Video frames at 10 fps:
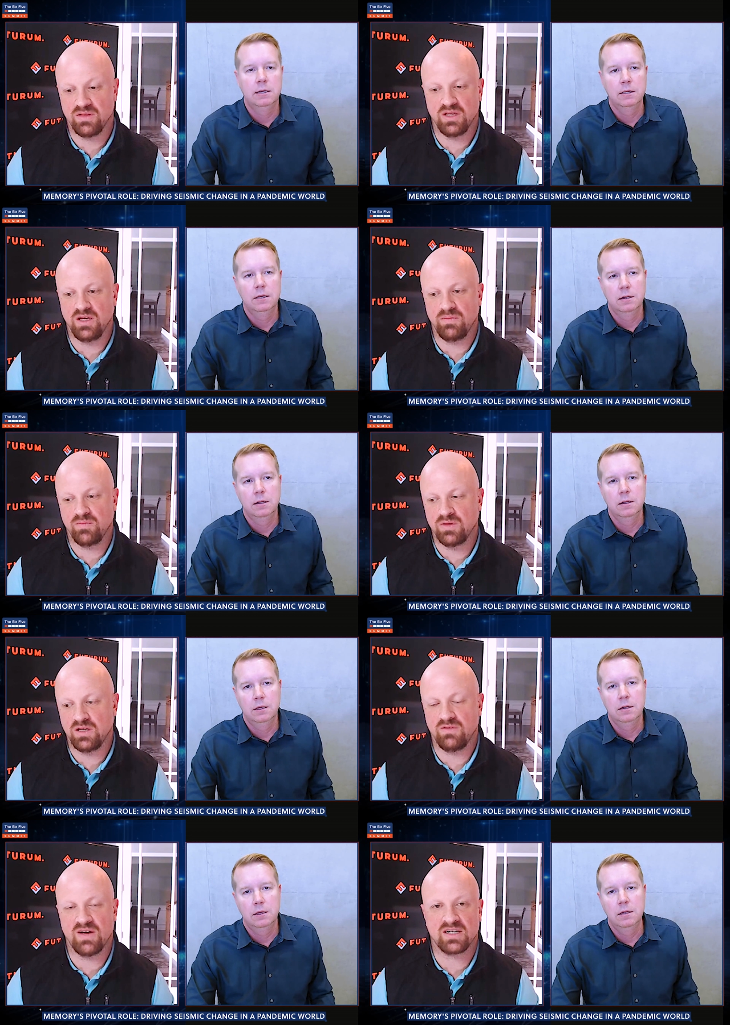Speaker 1: the
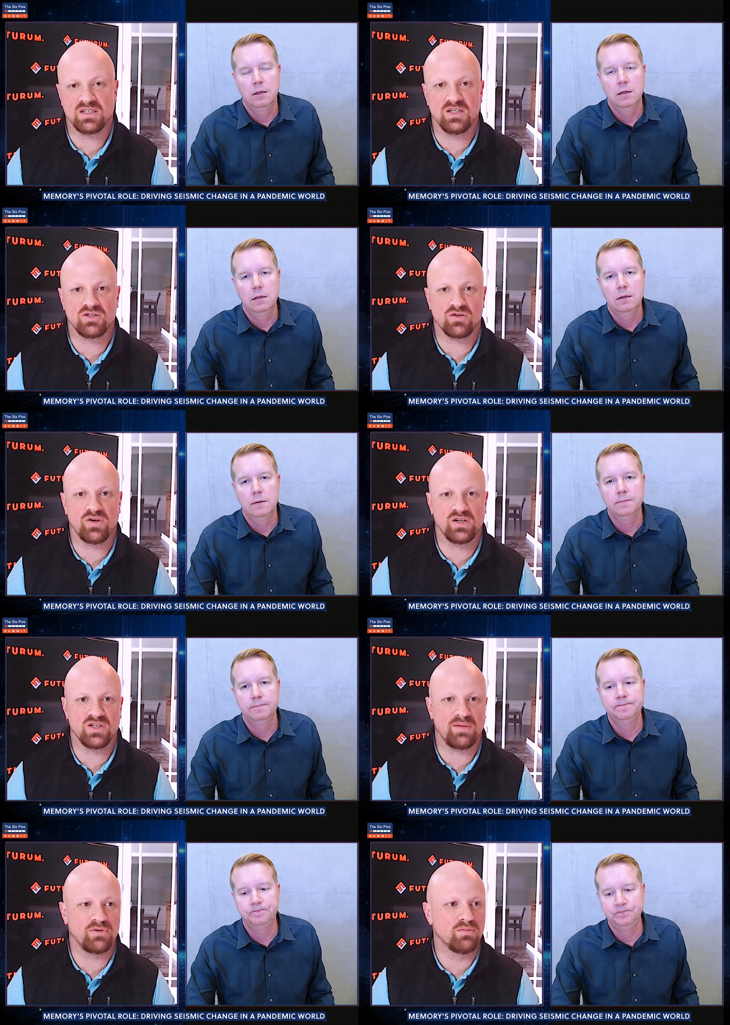the vaccines are a great
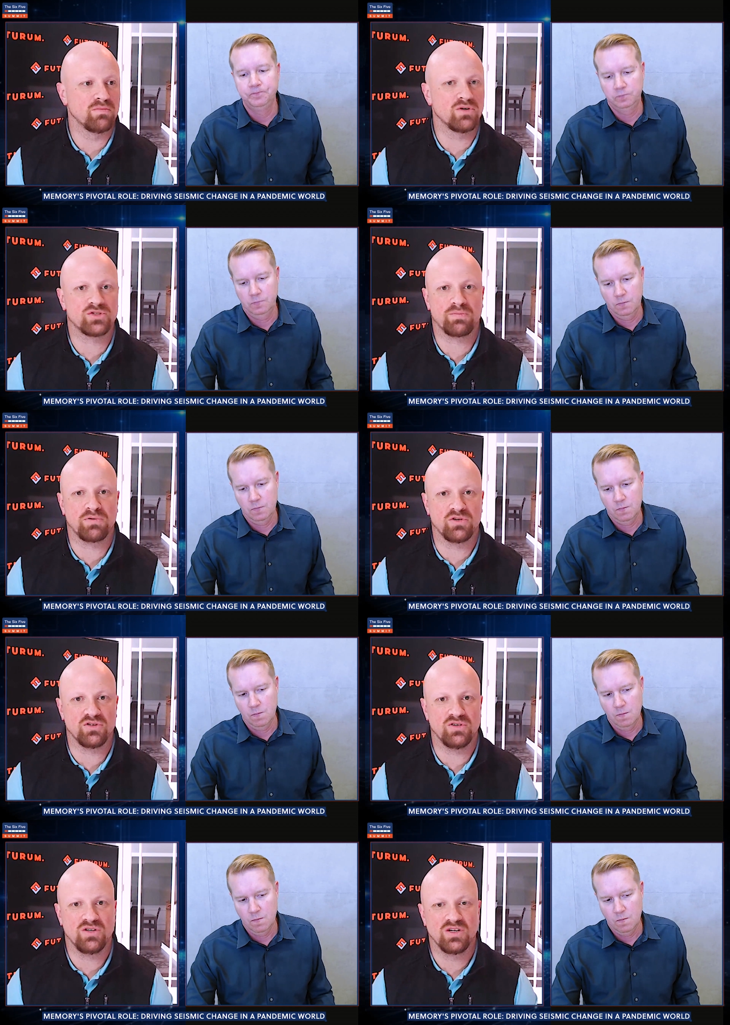example.
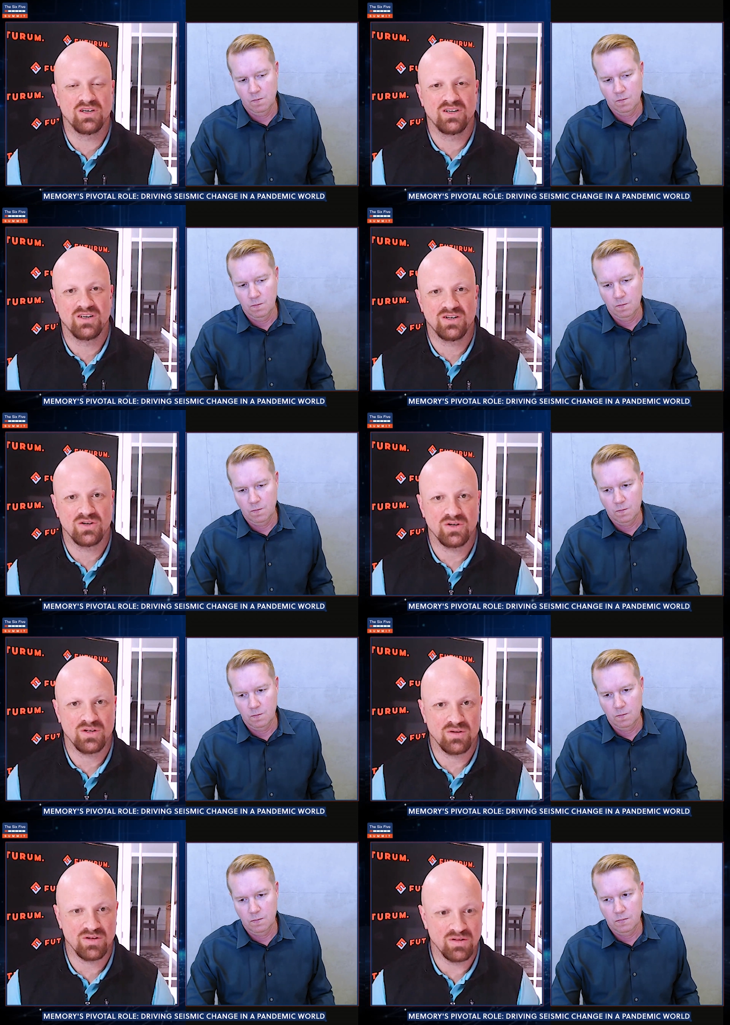Multiple
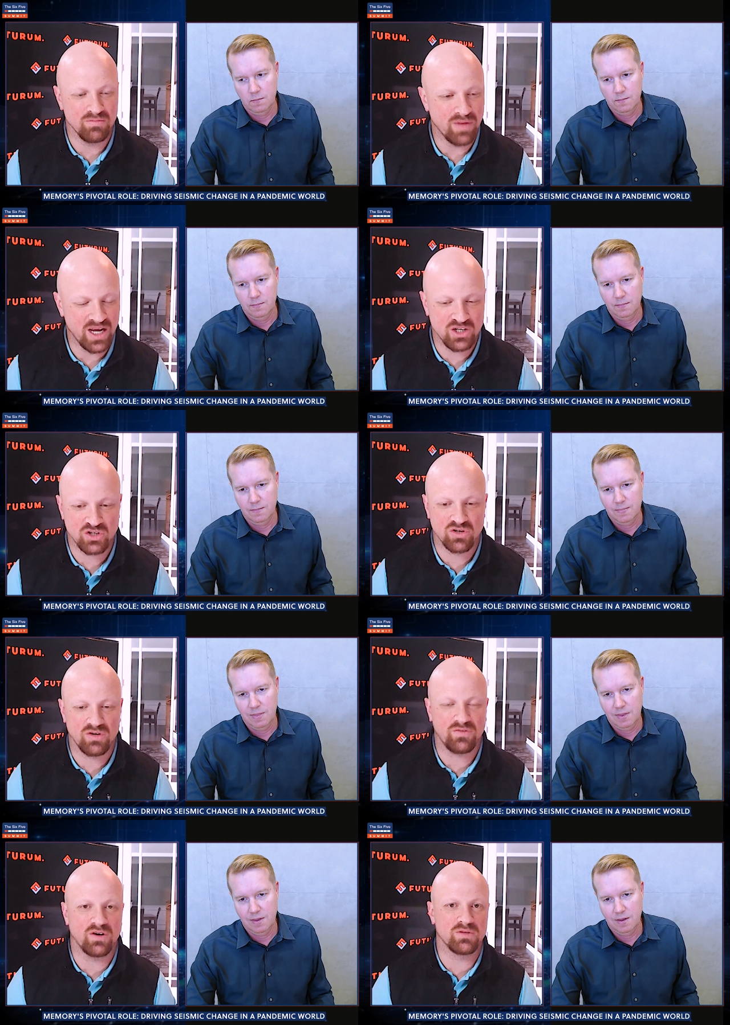
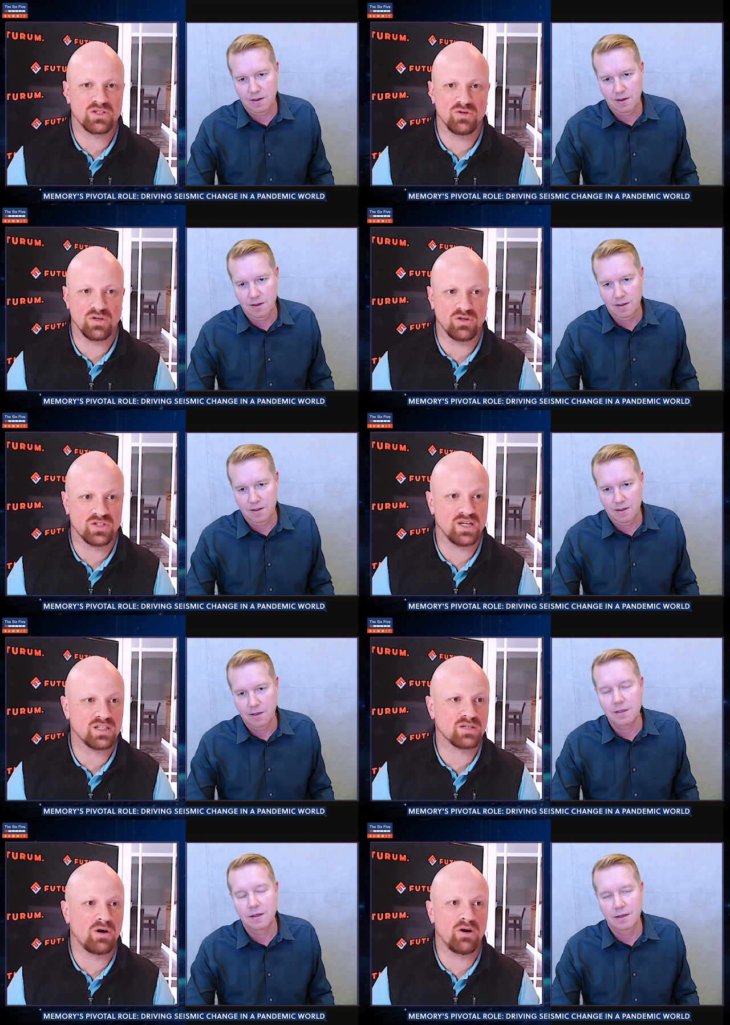major pharmaceuticals and
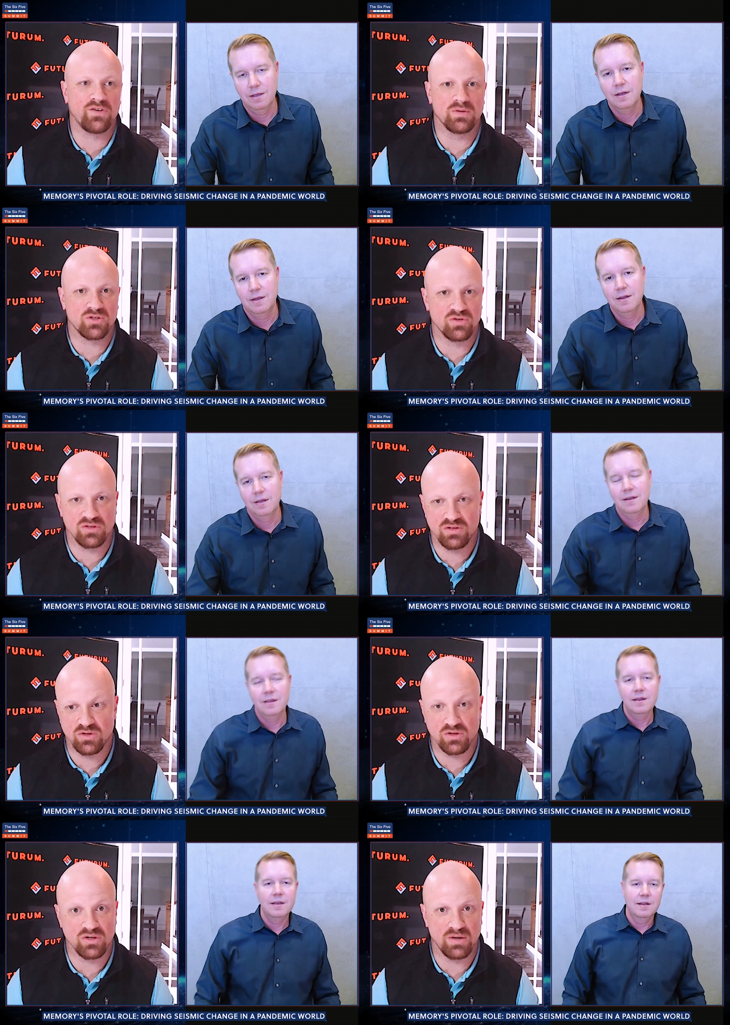smaller
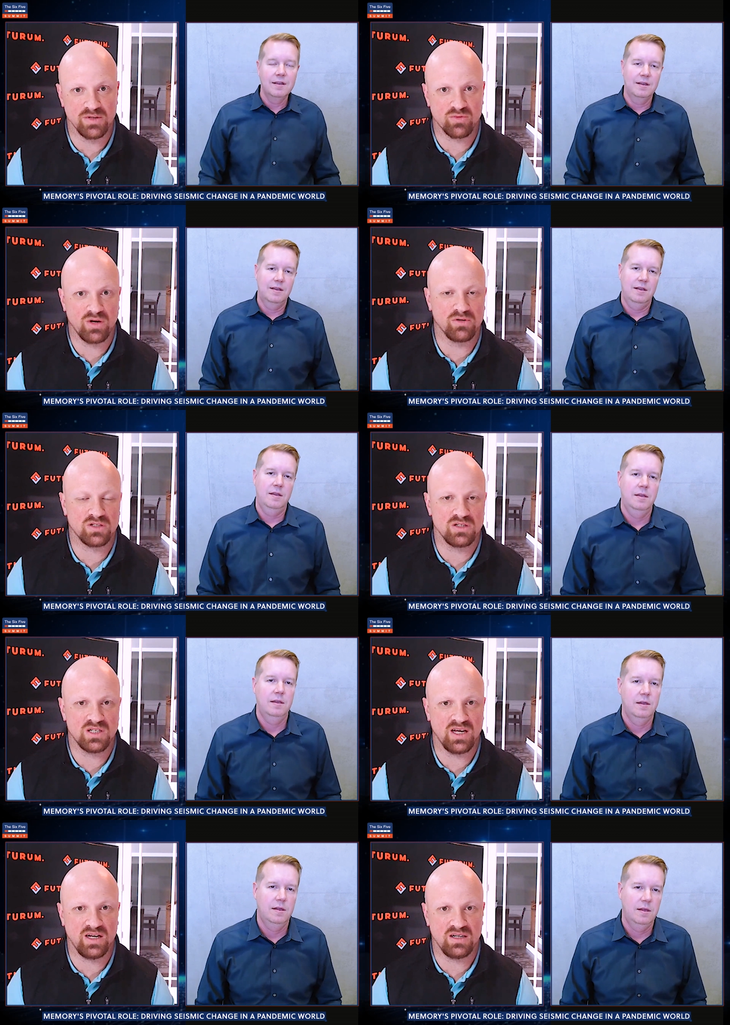pharmaceutical companies were able to
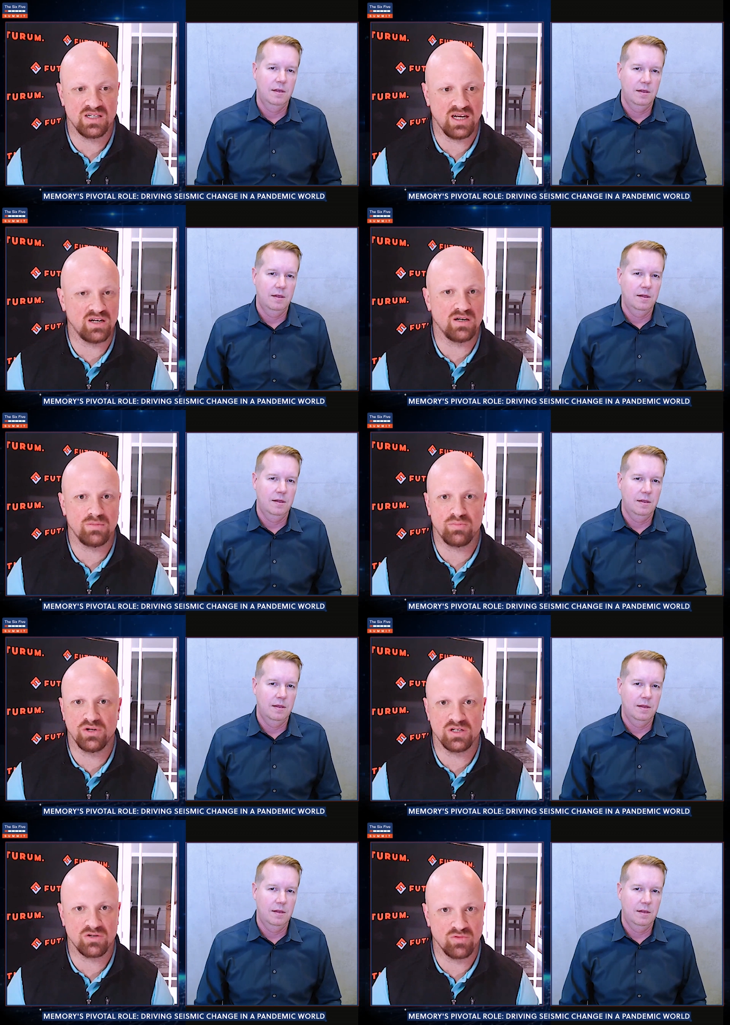take data,
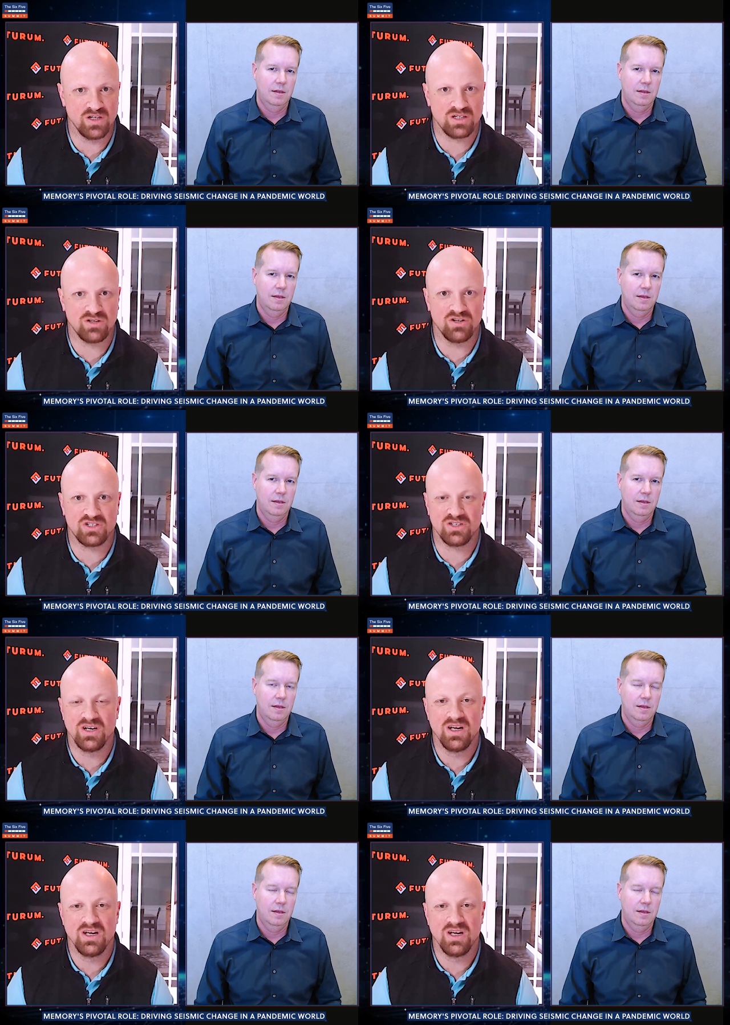put it to research,